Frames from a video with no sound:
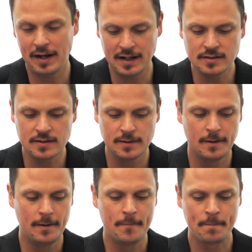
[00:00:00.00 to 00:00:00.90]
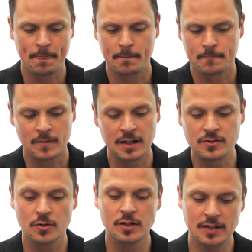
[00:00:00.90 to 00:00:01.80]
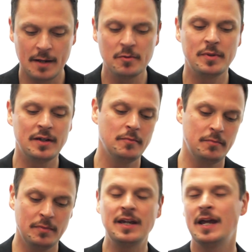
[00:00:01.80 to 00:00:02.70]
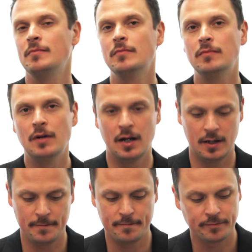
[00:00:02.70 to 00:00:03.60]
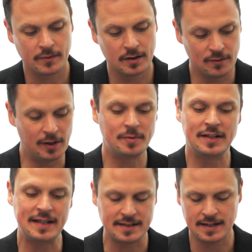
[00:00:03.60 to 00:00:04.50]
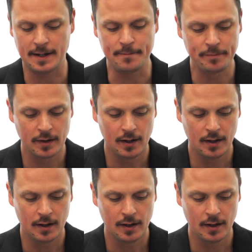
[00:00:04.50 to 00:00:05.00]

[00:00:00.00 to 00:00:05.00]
paced, and so the tabla became developed at that time.